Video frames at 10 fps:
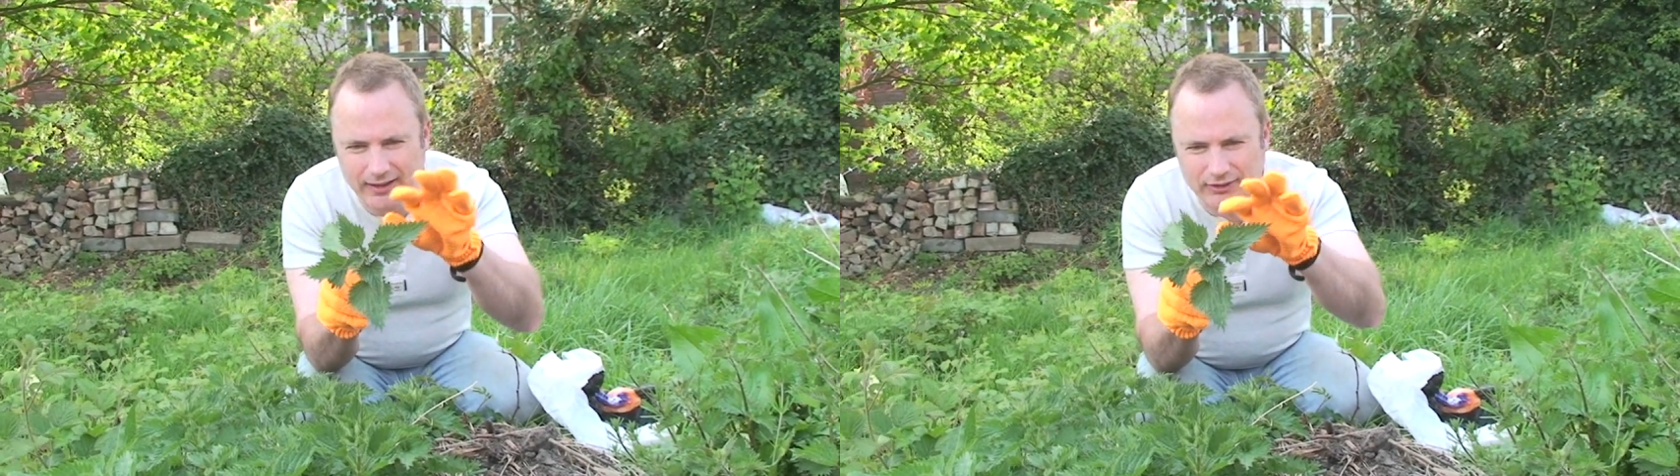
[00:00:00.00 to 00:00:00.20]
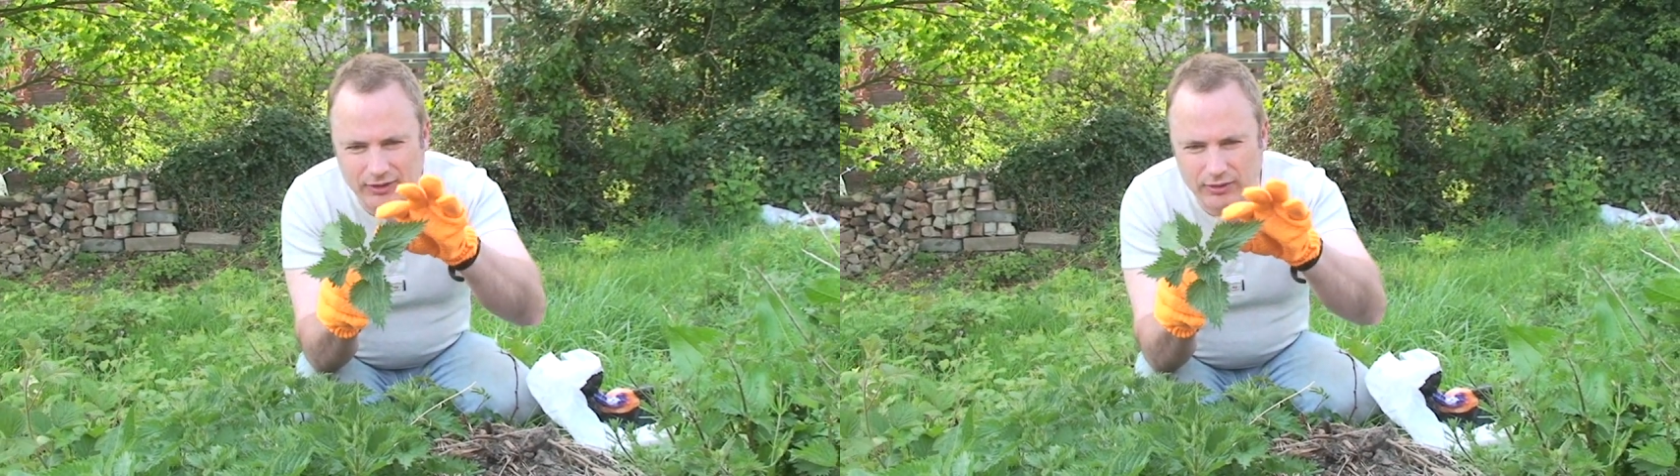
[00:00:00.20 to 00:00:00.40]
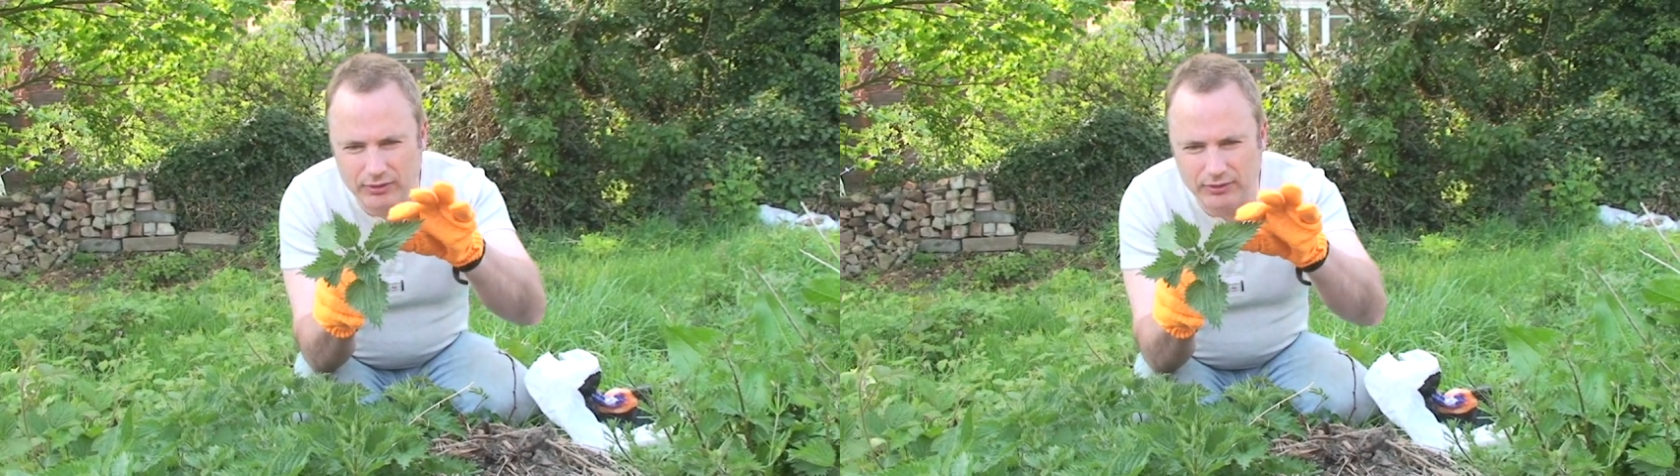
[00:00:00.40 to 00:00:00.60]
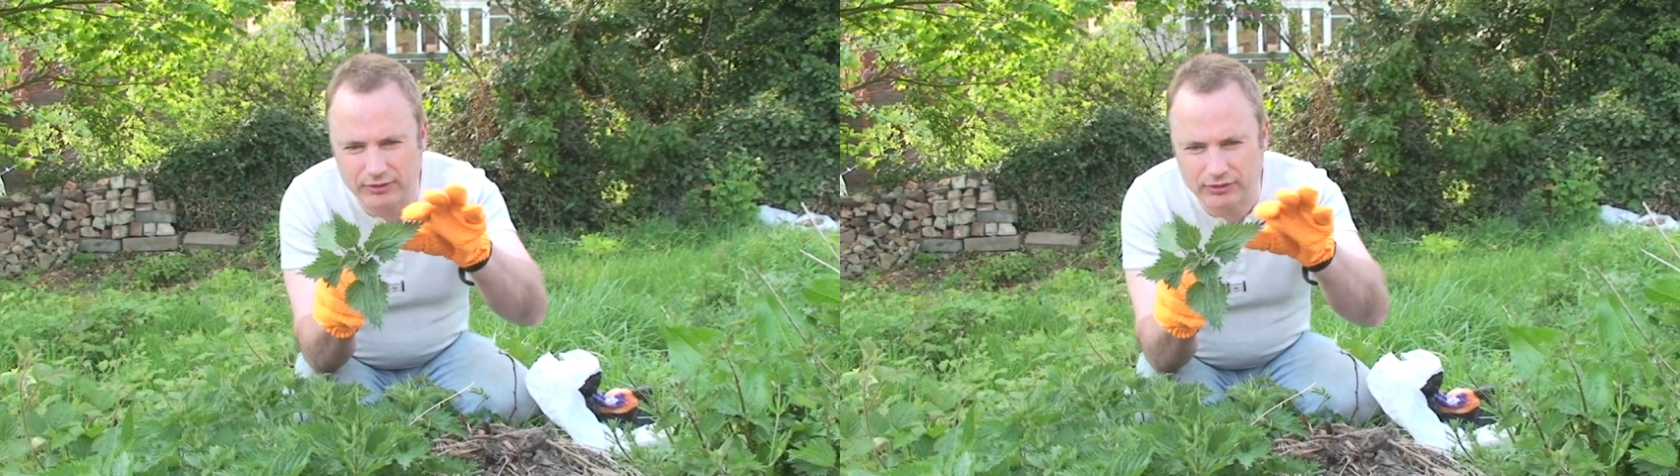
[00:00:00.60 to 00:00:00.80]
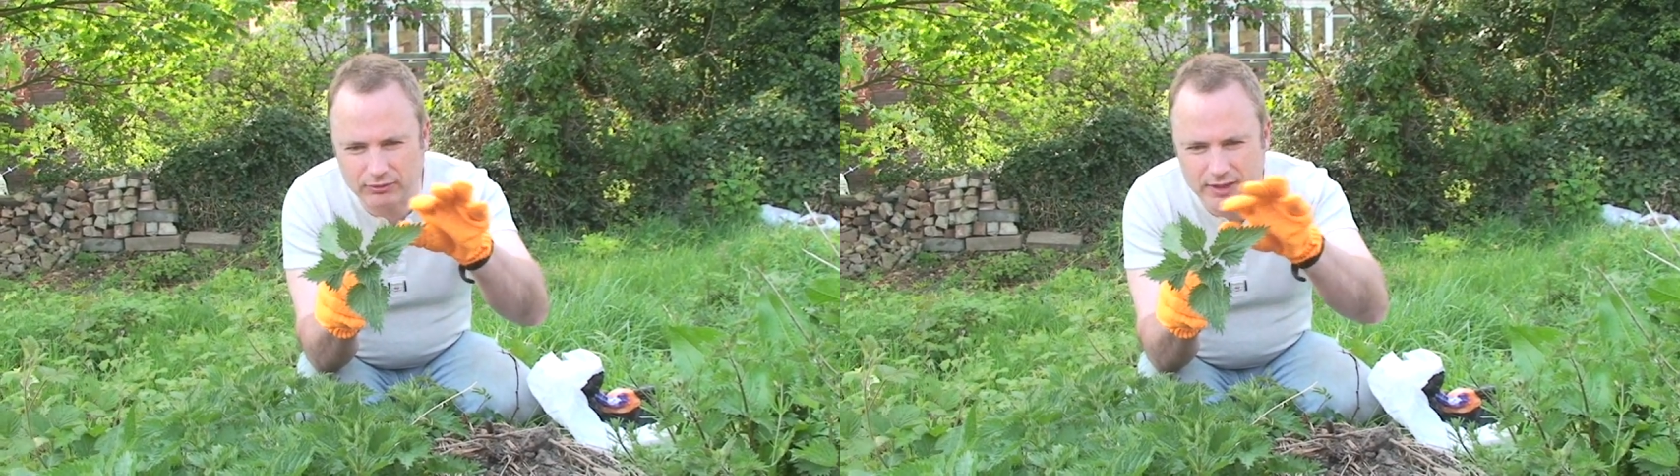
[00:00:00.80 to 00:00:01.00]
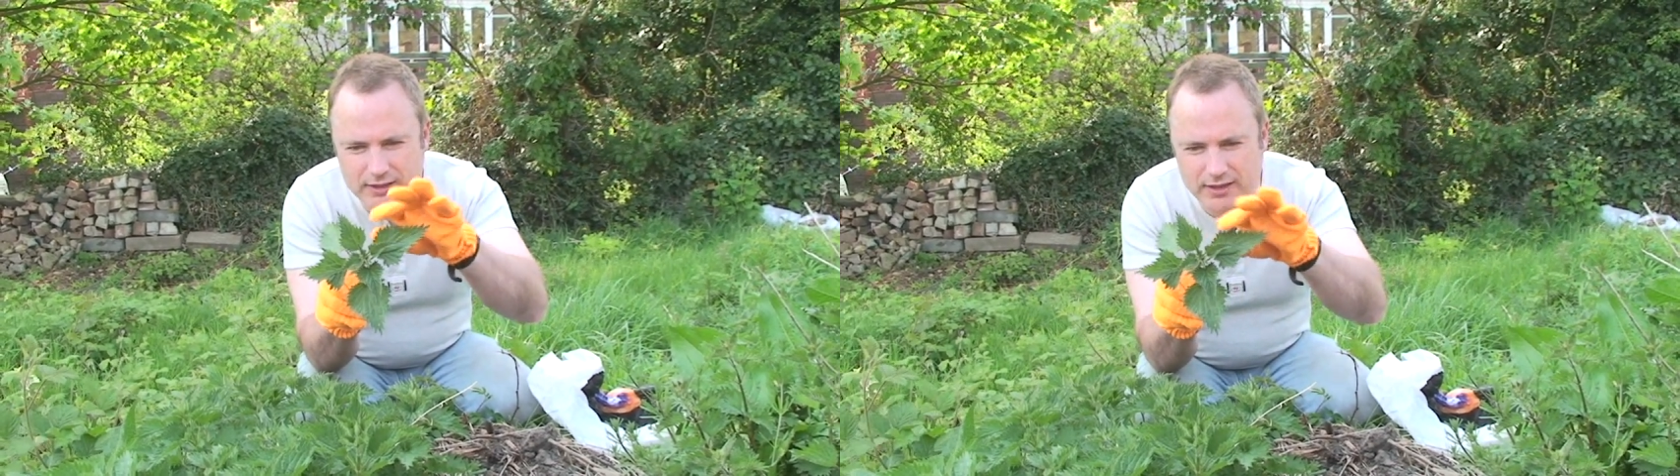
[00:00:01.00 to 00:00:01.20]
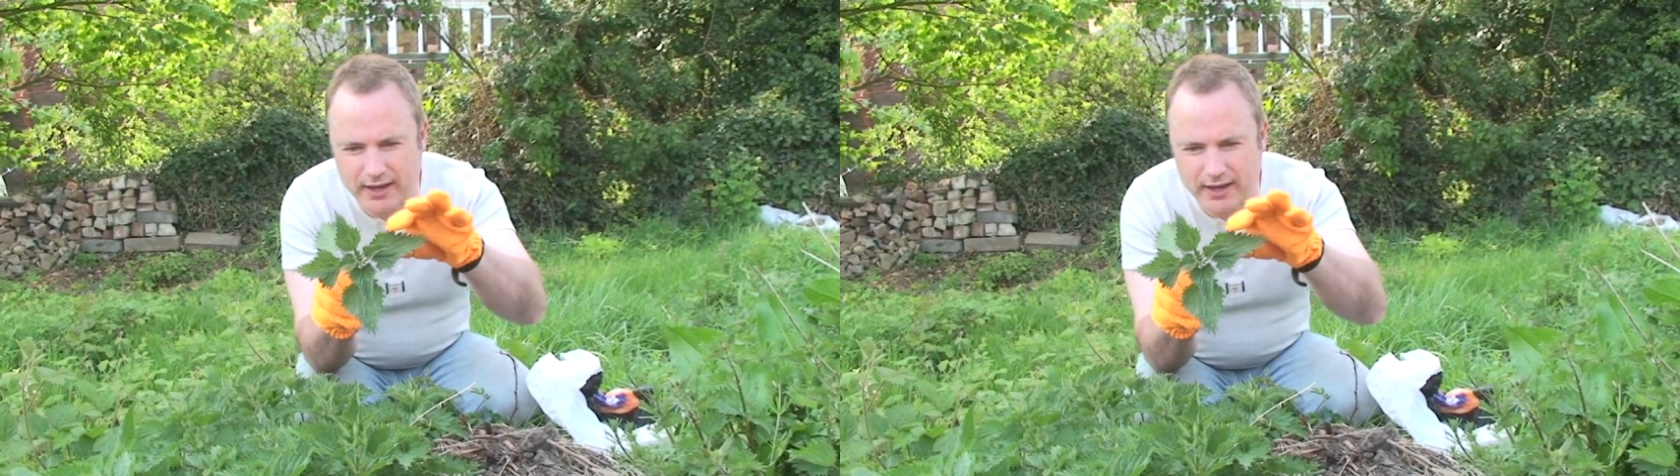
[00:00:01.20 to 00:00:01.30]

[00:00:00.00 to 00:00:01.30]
is along the serrated